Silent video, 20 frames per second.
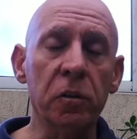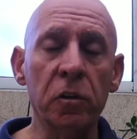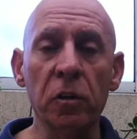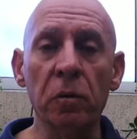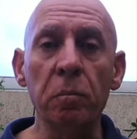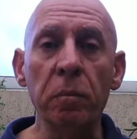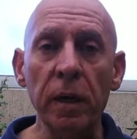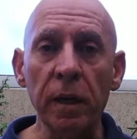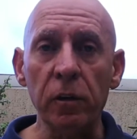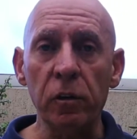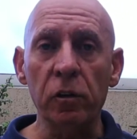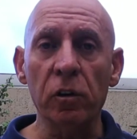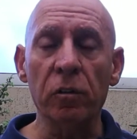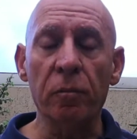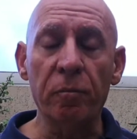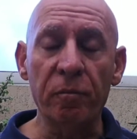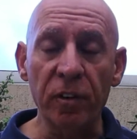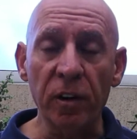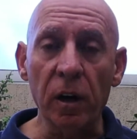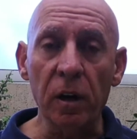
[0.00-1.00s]
to meet your
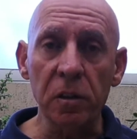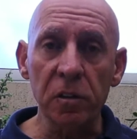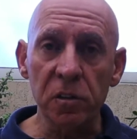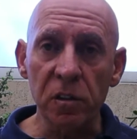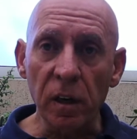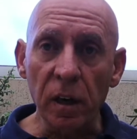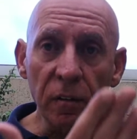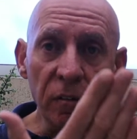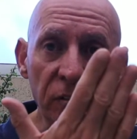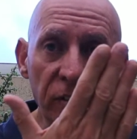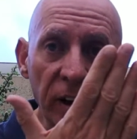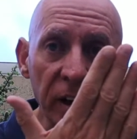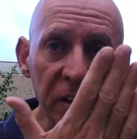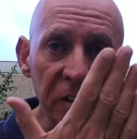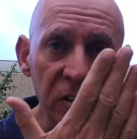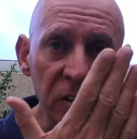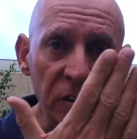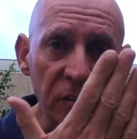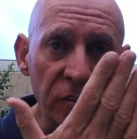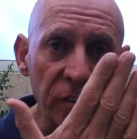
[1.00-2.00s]
fiancé
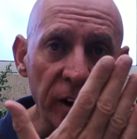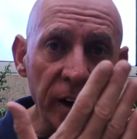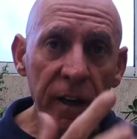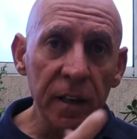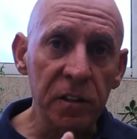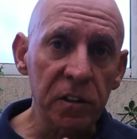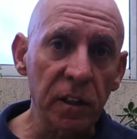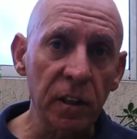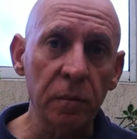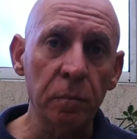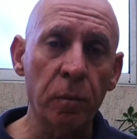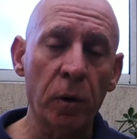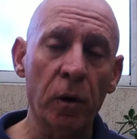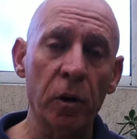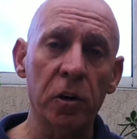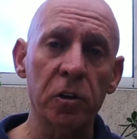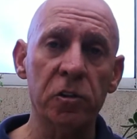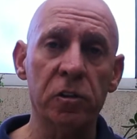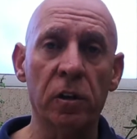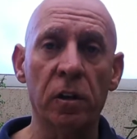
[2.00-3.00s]
face to face in
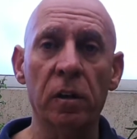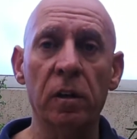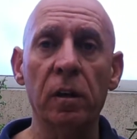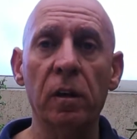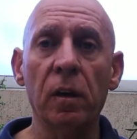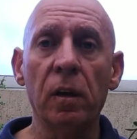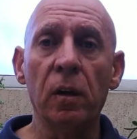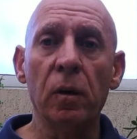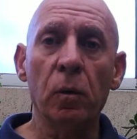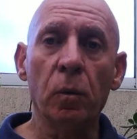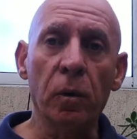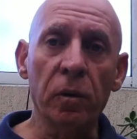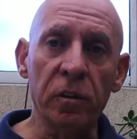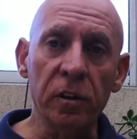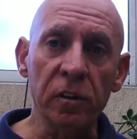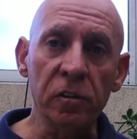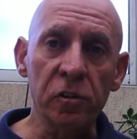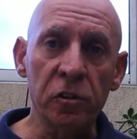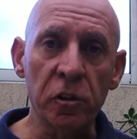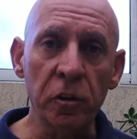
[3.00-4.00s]
person
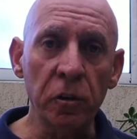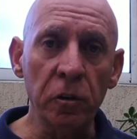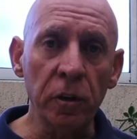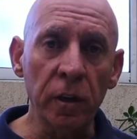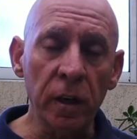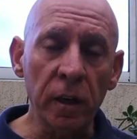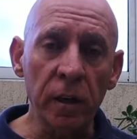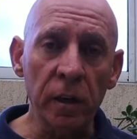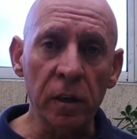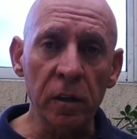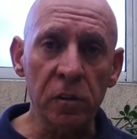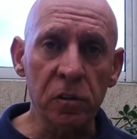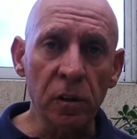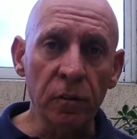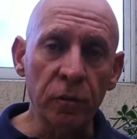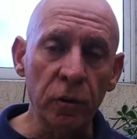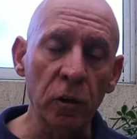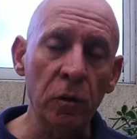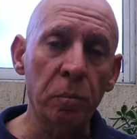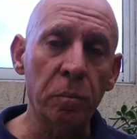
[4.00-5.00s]
within 2 years
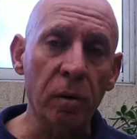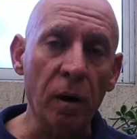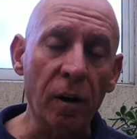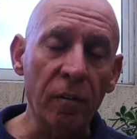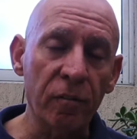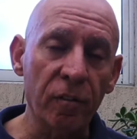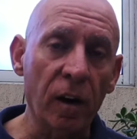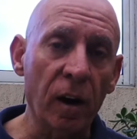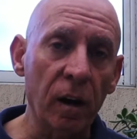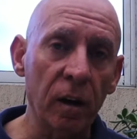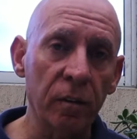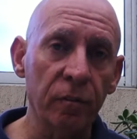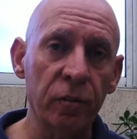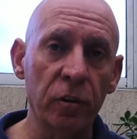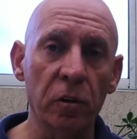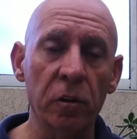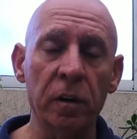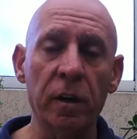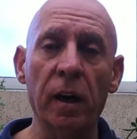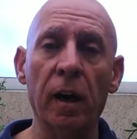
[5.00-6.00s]
of you filing
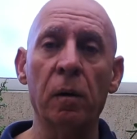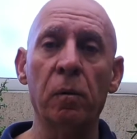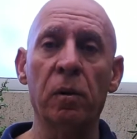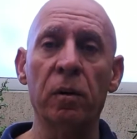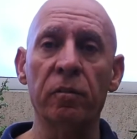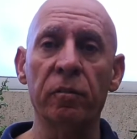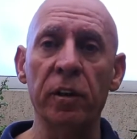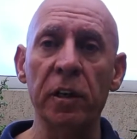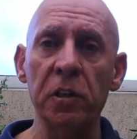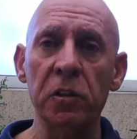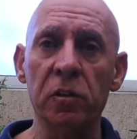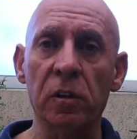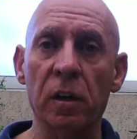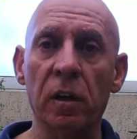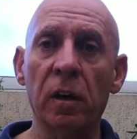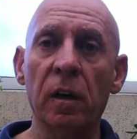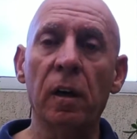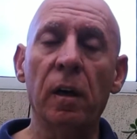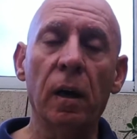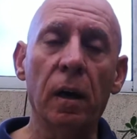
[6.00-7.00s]
for your K-1
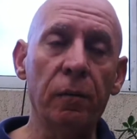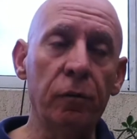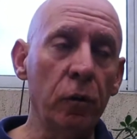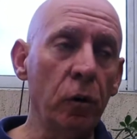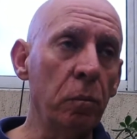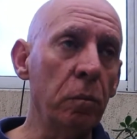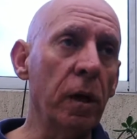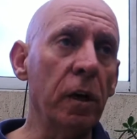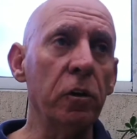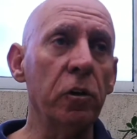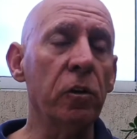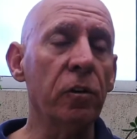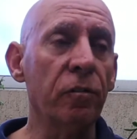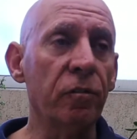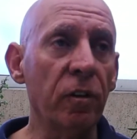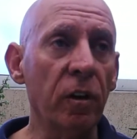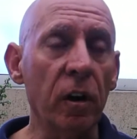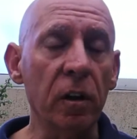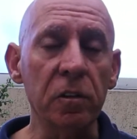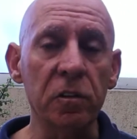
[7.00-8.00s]
visa. If you met your
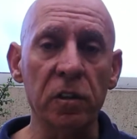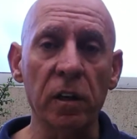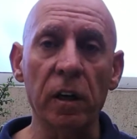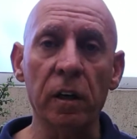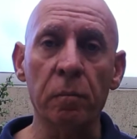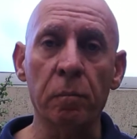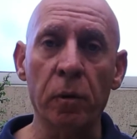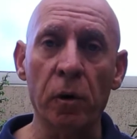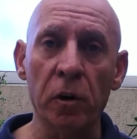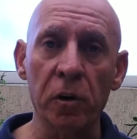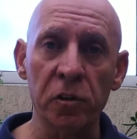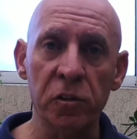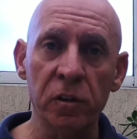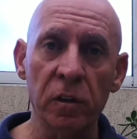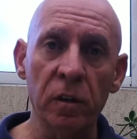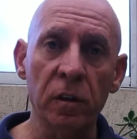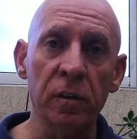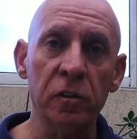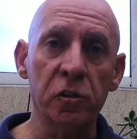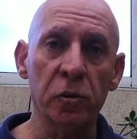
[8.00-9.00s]
fiancé in
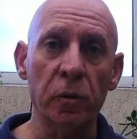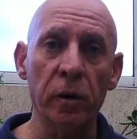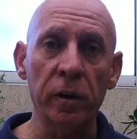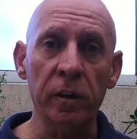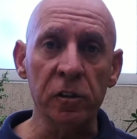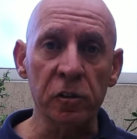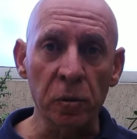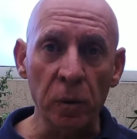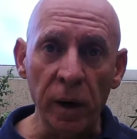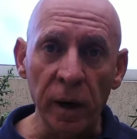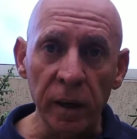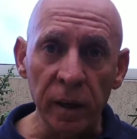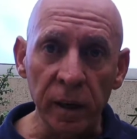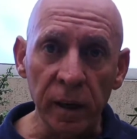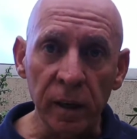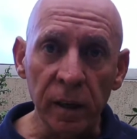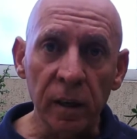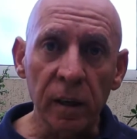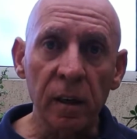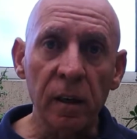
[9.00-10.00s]
person in
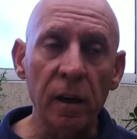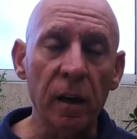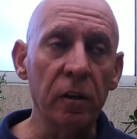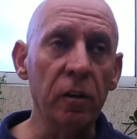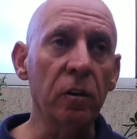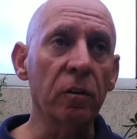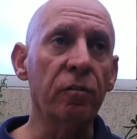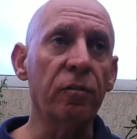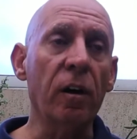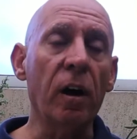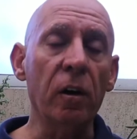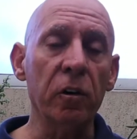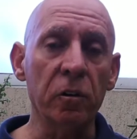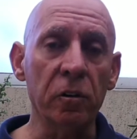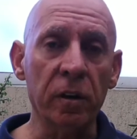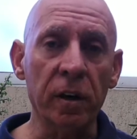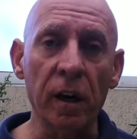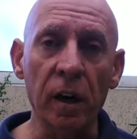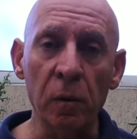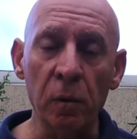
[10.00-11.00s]
2020 and you file
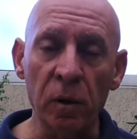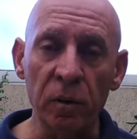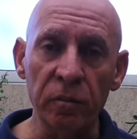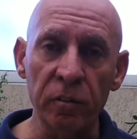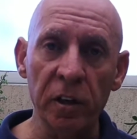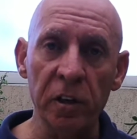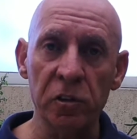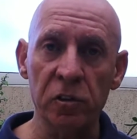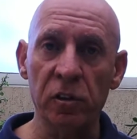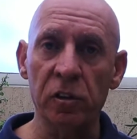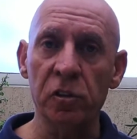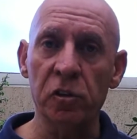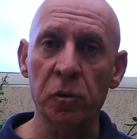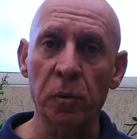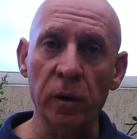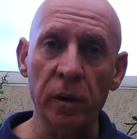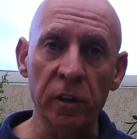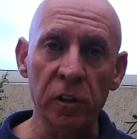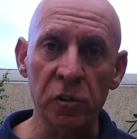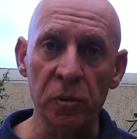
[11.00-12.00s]
your K-1 visa in
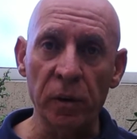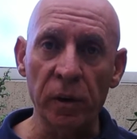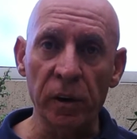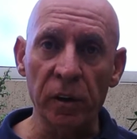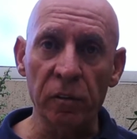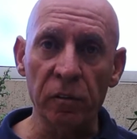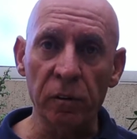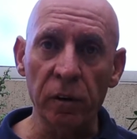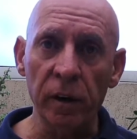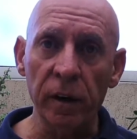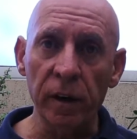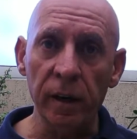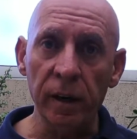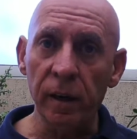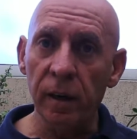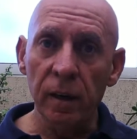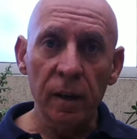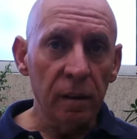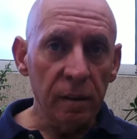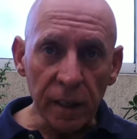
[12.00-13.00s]

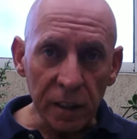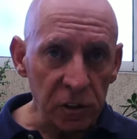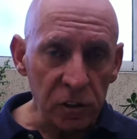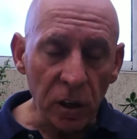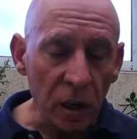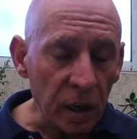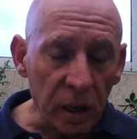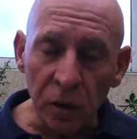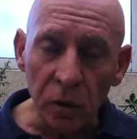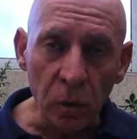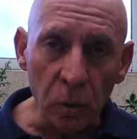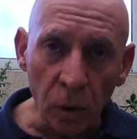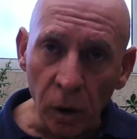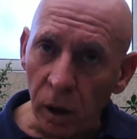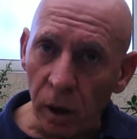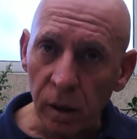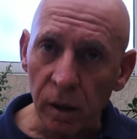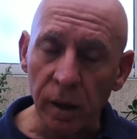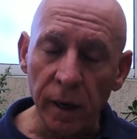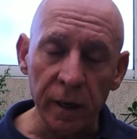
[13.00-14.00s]
2023, that's not going to
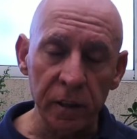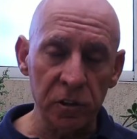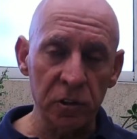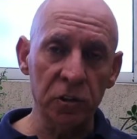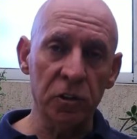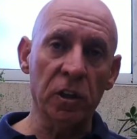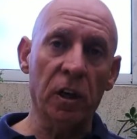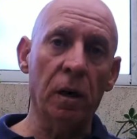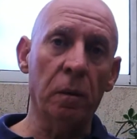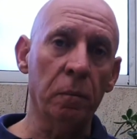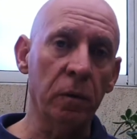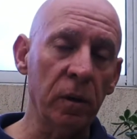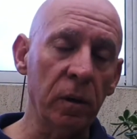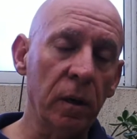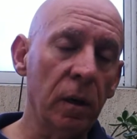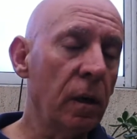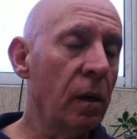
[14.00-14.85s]
work, ladies and gentlemen.